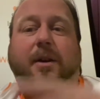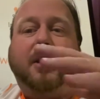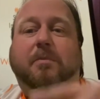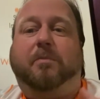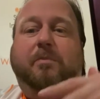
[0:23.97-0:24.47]
I'm going
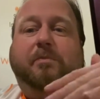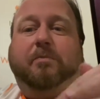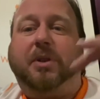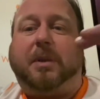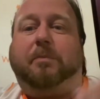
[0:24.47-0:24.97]
to
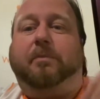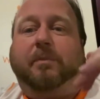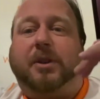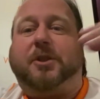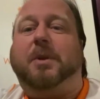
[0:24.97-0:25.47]
put the
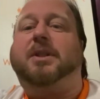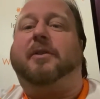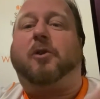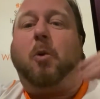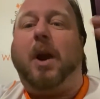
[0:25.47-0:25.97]
a series
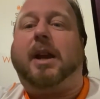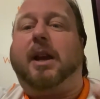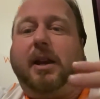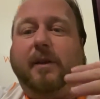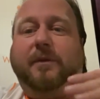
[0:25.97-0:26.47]
of
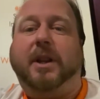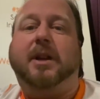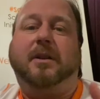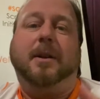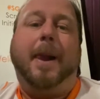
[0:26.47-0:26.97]
quick
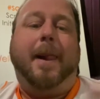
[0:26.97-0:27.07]
video